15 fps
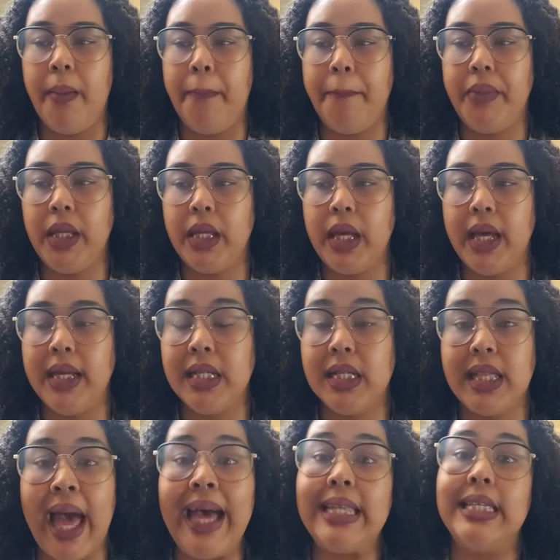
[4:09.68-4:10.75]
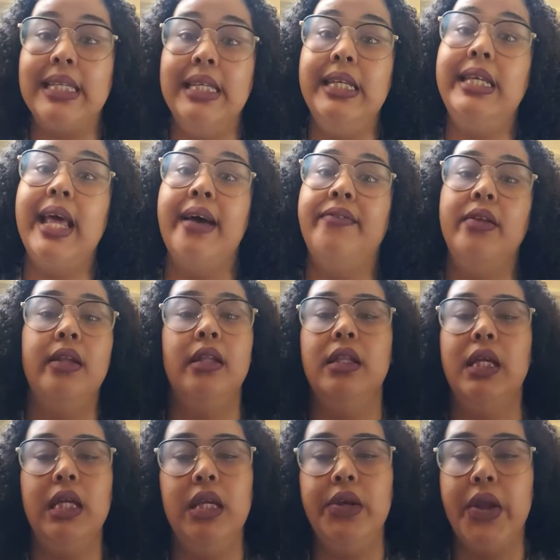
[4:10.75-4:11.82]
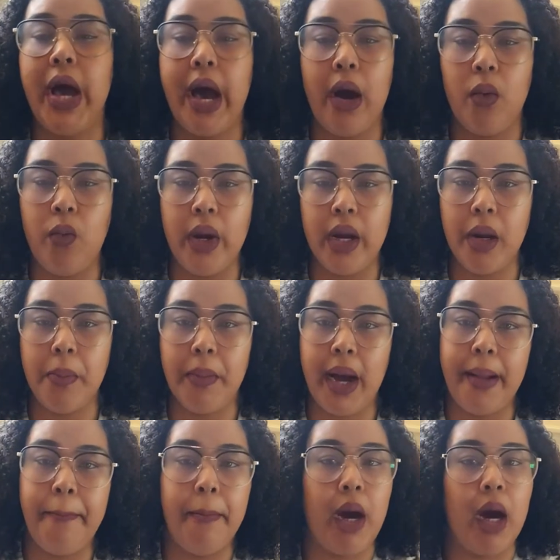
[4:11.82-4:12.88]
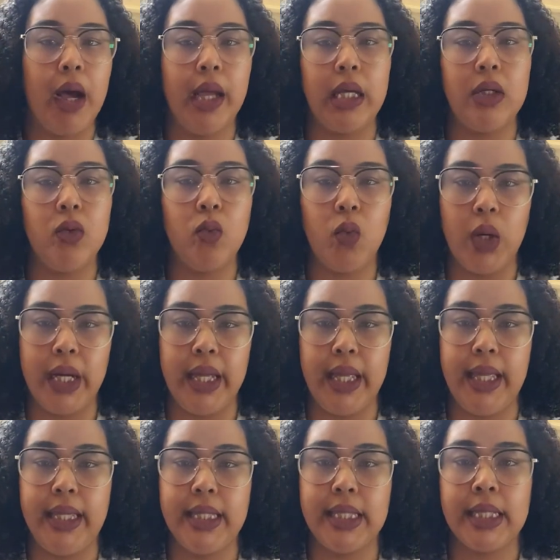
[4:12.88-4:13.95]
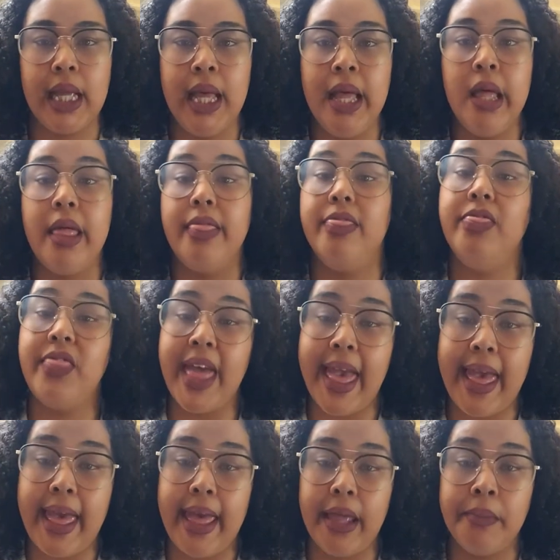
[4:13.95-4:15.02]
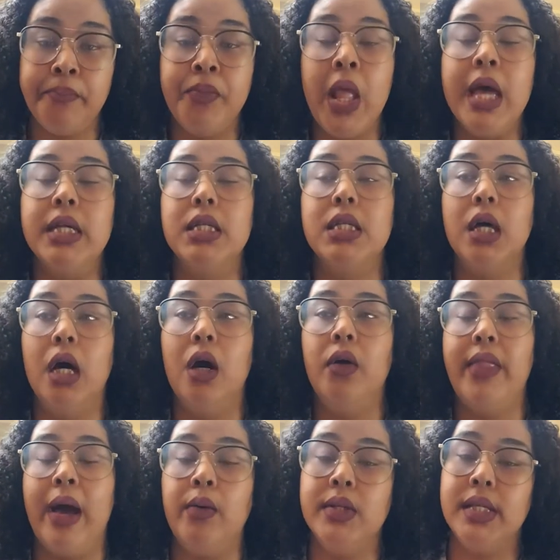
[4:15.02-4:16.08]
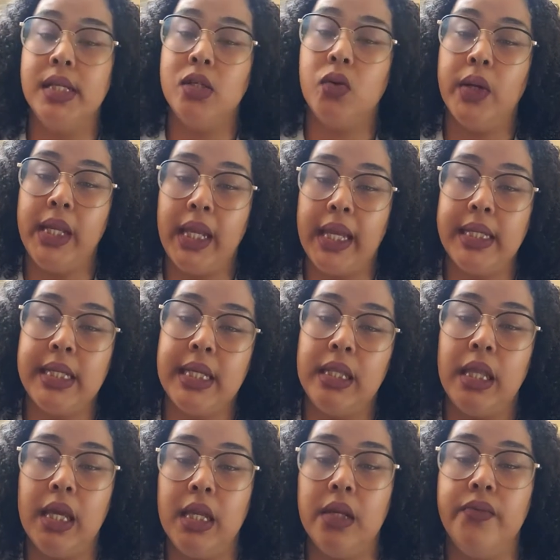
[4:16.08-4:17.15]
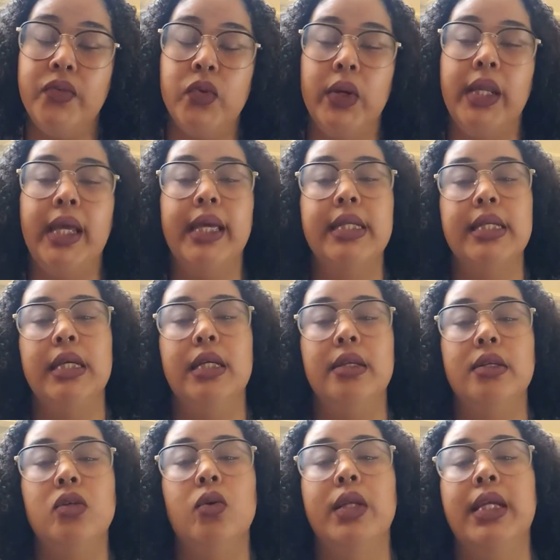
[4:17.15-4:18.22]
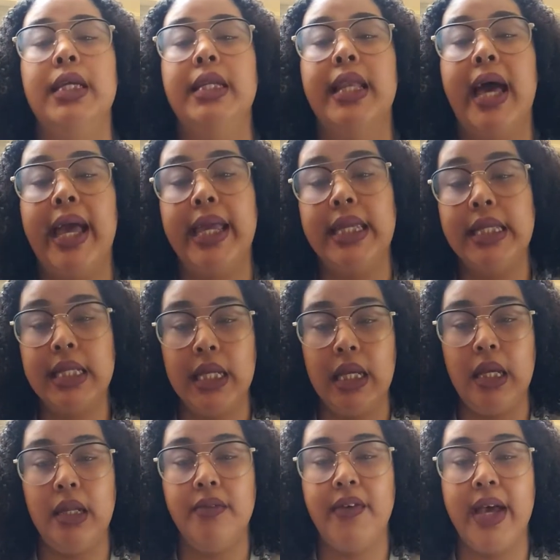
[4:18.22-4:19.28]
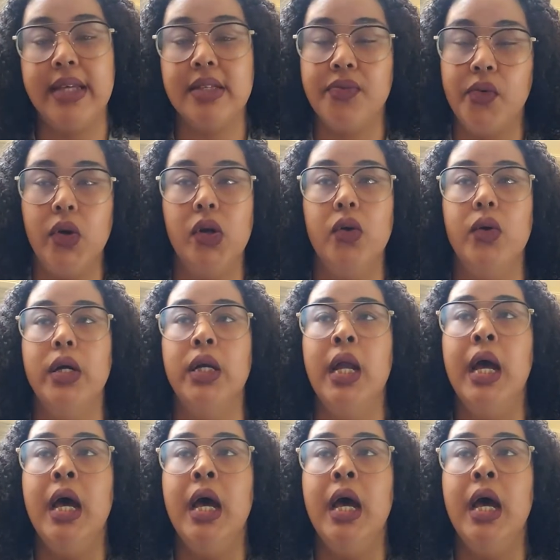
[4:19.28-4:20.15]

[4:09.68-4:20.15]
because that's definitely not where my mind was then. So that was in 2018, the end of 2018. 2019, fast forward,